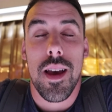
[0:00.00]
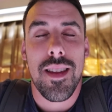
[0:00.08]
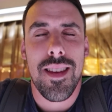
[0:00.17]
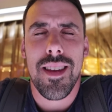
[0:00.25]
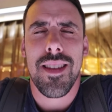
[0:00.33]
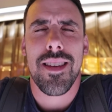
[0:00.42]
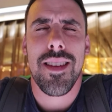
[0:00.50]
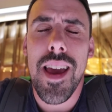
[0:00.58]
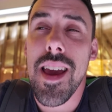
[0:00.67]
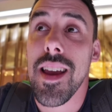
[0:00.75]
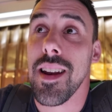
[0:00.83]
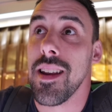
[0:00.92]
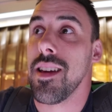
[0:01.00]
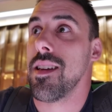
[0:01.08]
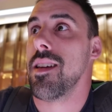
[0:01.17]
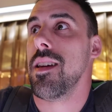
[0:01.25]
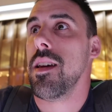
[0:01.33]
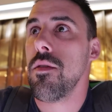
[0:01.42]
it's insane.
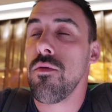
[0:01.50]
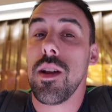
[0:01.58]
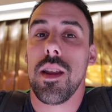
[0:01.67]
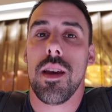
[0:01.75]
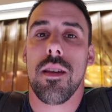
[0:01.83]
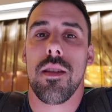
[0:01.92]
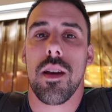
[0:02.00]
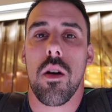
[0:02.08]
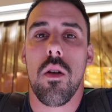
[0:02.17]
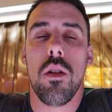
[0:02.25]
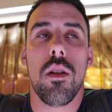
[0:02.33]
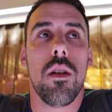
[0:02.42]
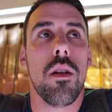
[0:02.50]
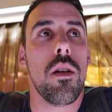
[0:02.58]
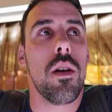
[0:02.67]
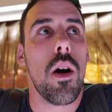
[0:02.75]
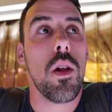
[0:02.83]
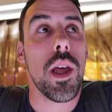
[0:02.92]
It really is, like all the